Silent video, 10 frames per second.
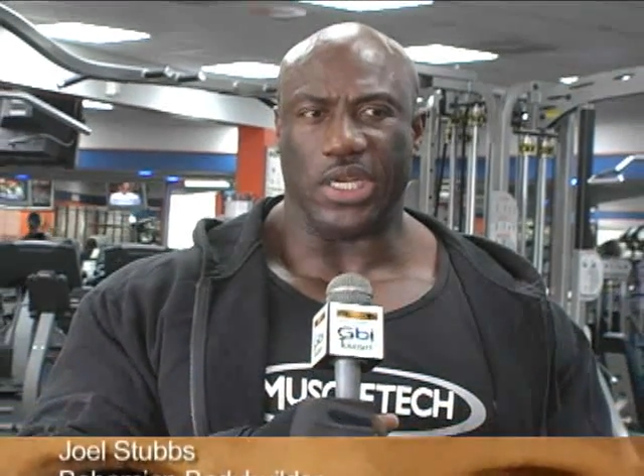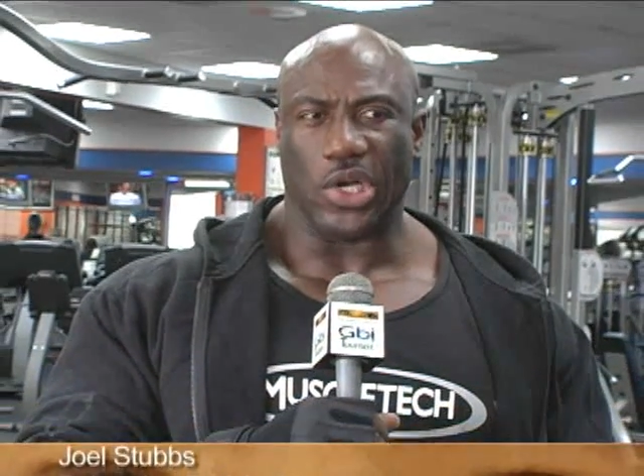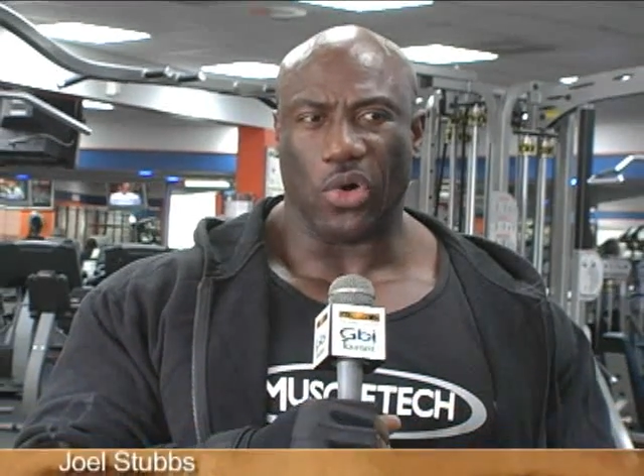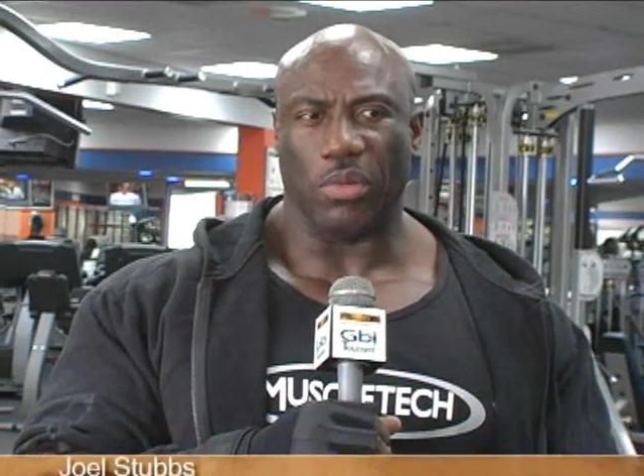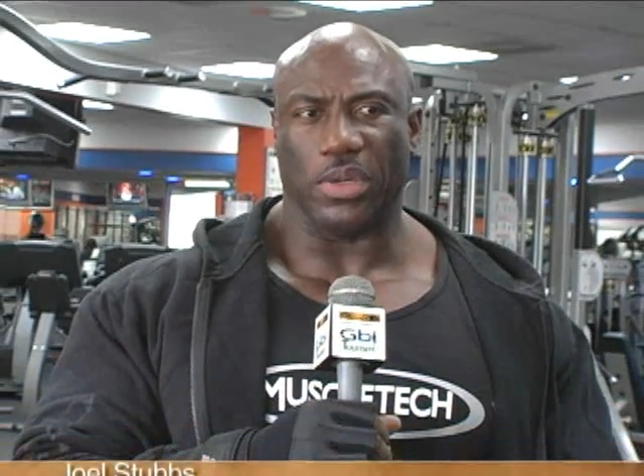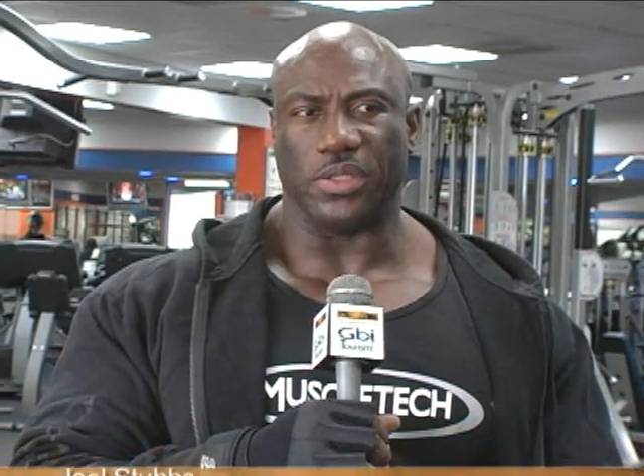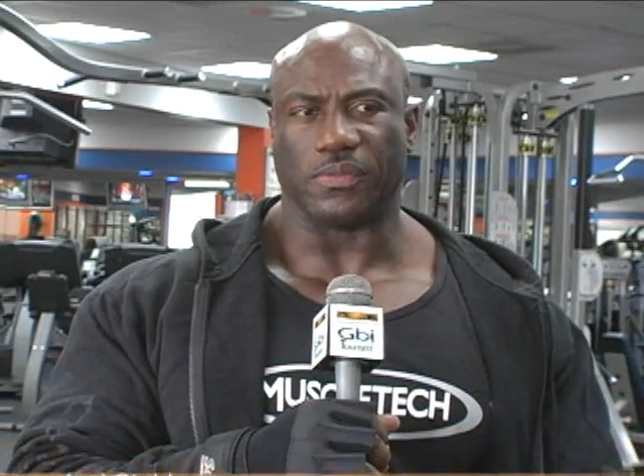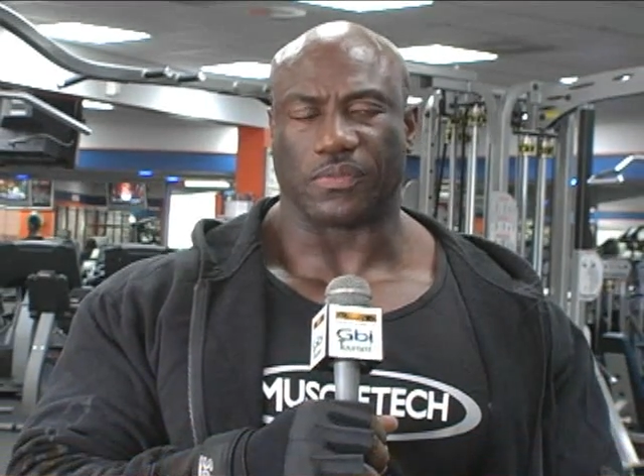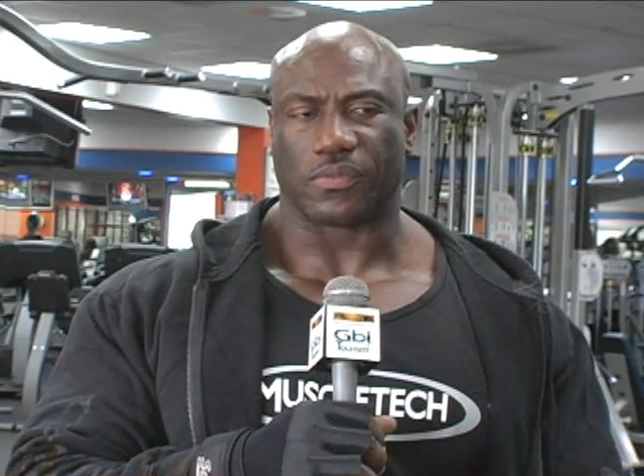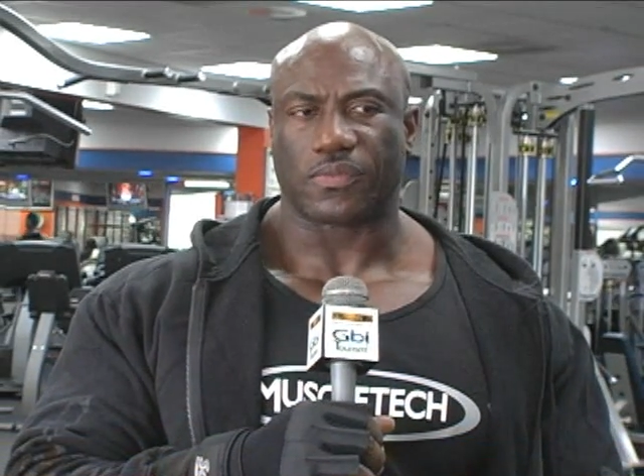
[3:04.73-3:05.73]
Coleman,
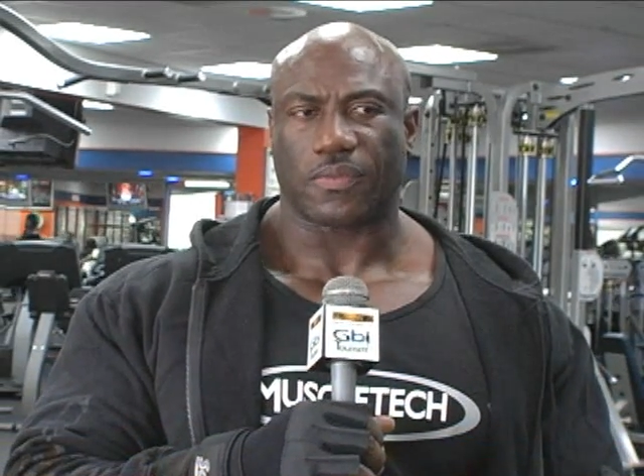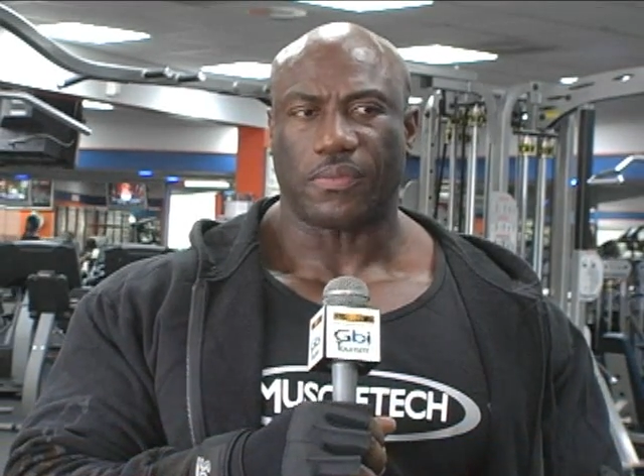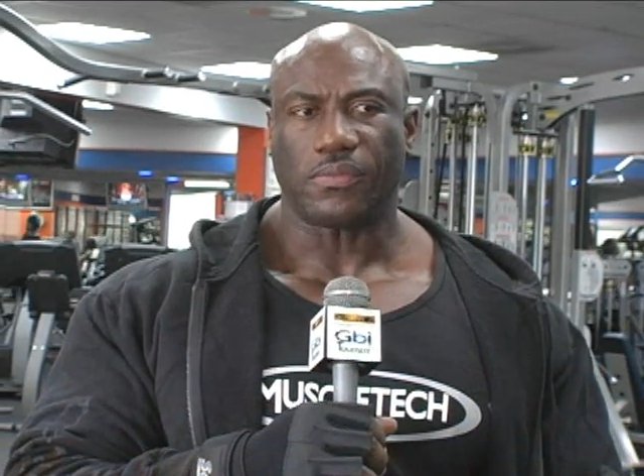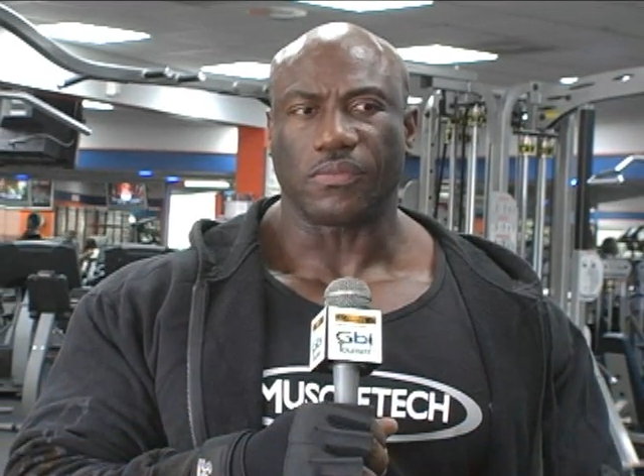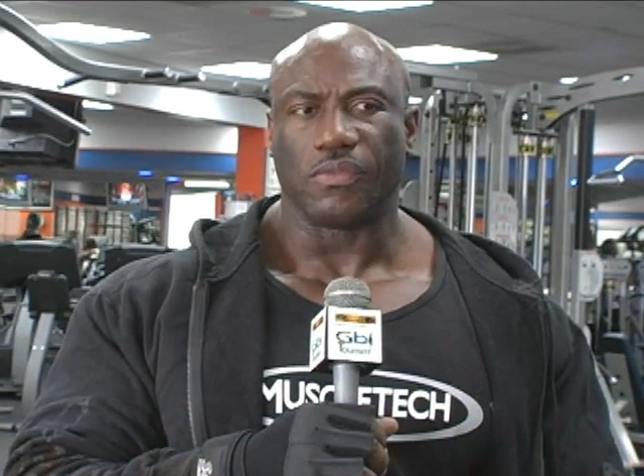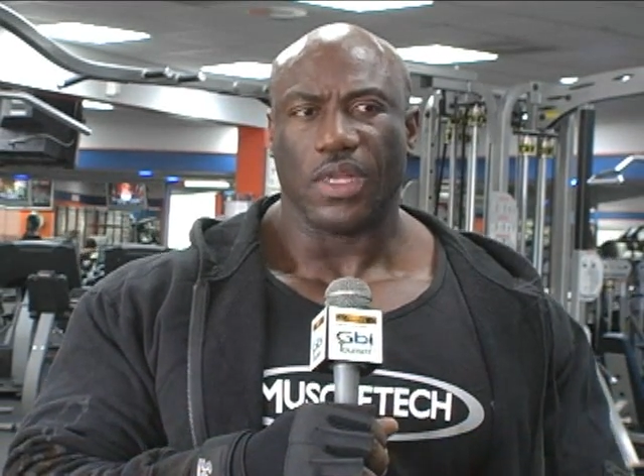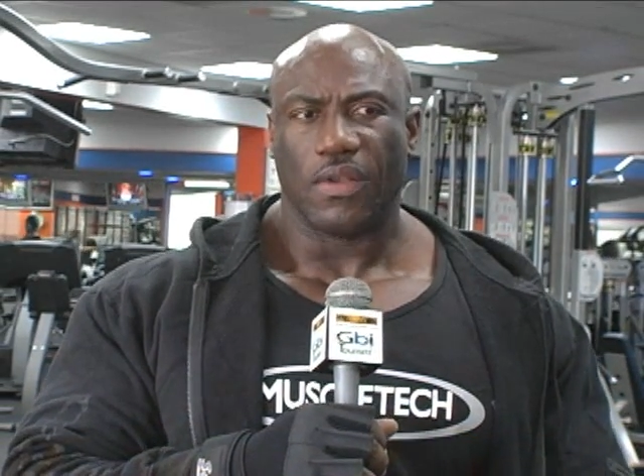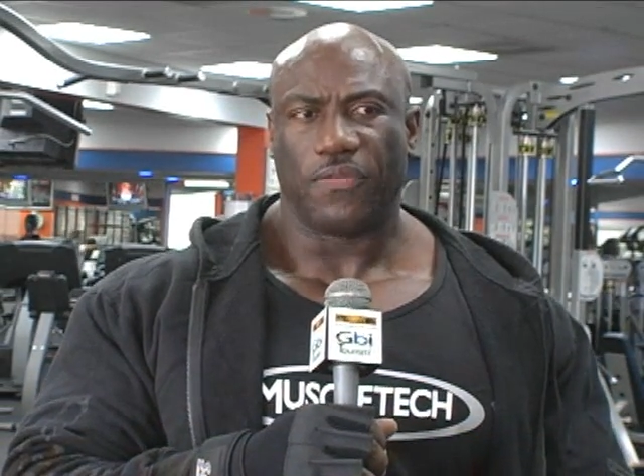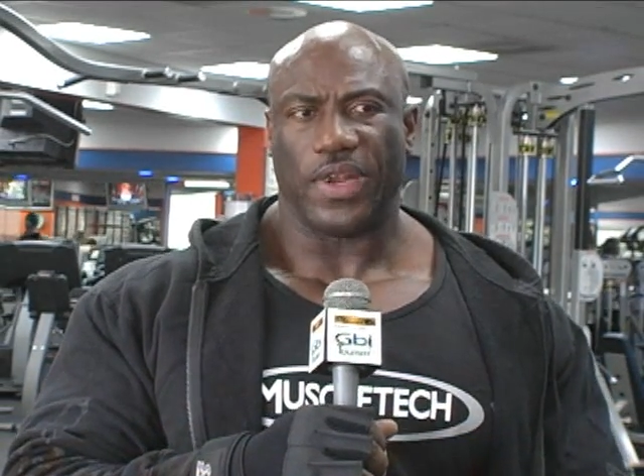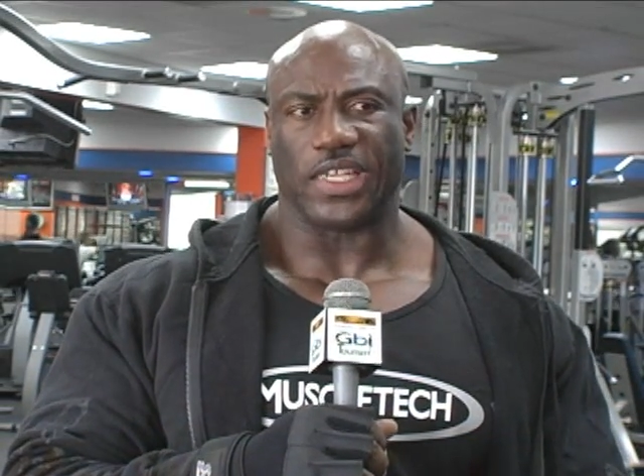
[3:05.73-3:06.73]

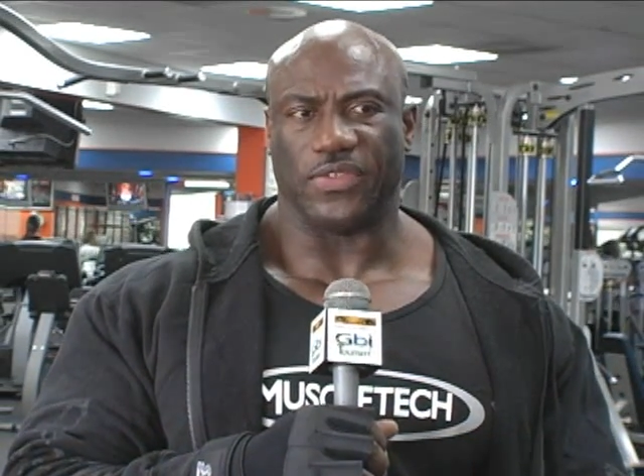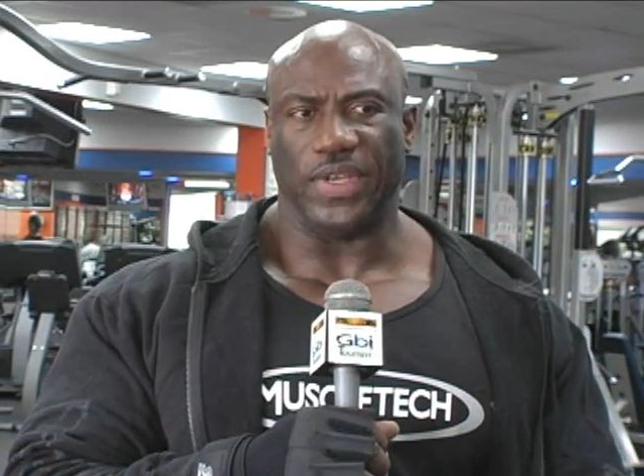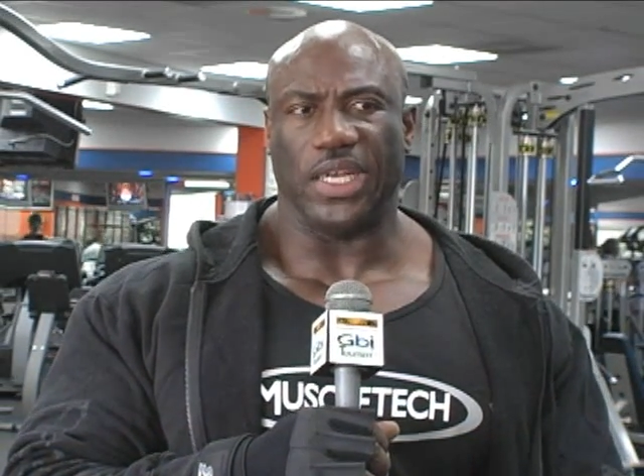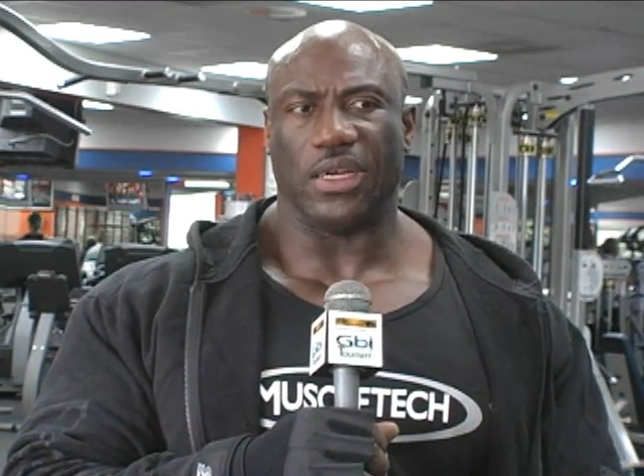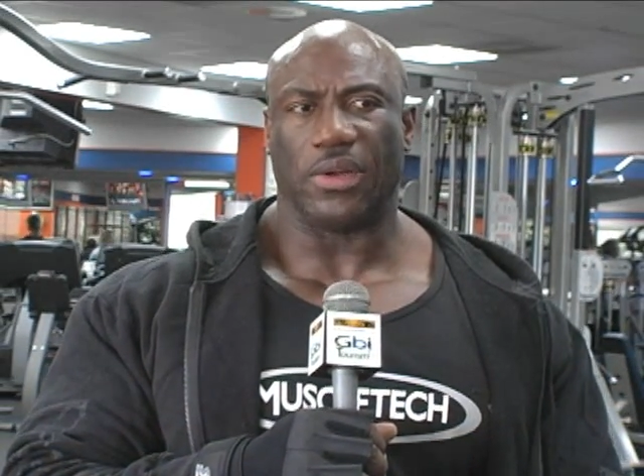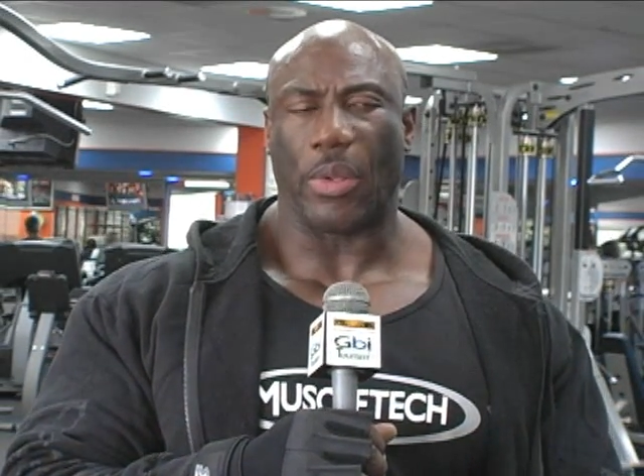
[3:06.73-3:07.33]
Flex Vila.